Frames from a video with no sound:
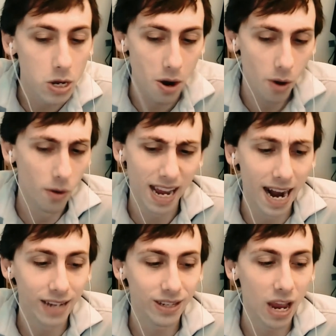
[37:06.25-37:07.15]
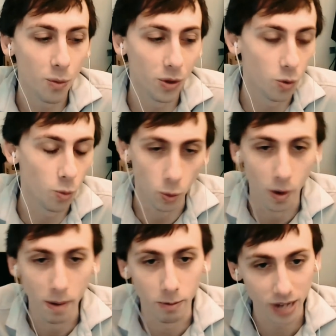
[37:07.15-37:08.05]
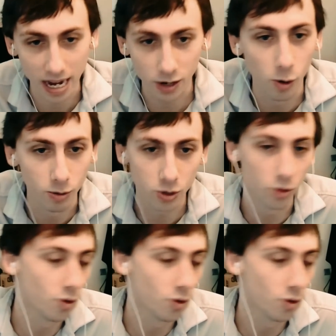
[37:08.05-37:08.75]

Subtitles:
can I say whether we're 1% closer